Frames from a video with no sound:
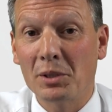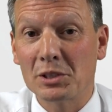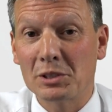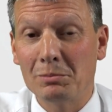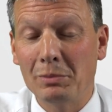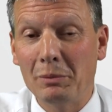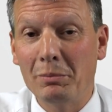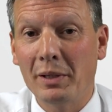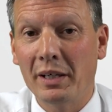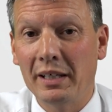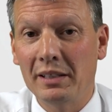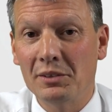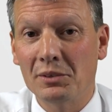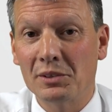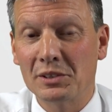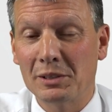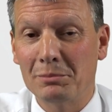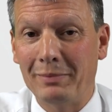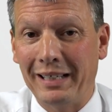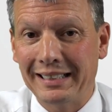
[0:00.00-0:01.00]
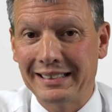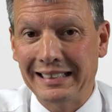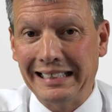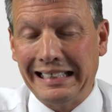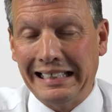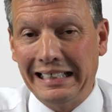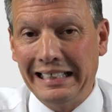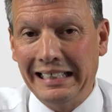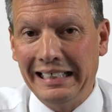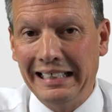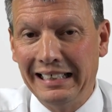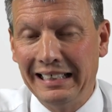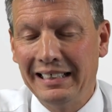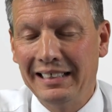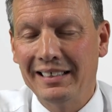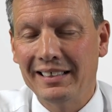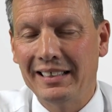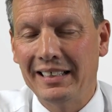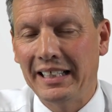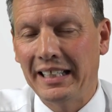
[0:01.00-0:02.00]
possibly paid automatically
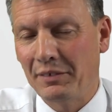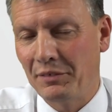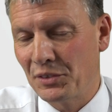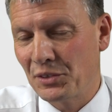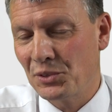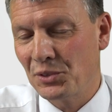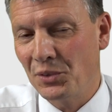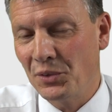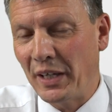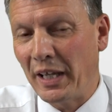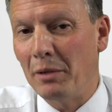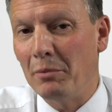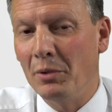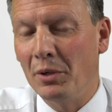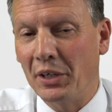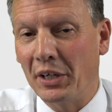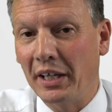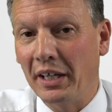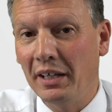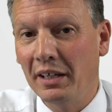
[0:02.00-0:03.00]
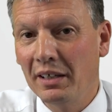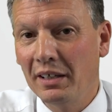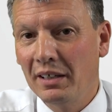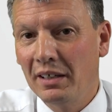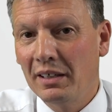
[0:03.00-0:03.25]
and they never saw that money.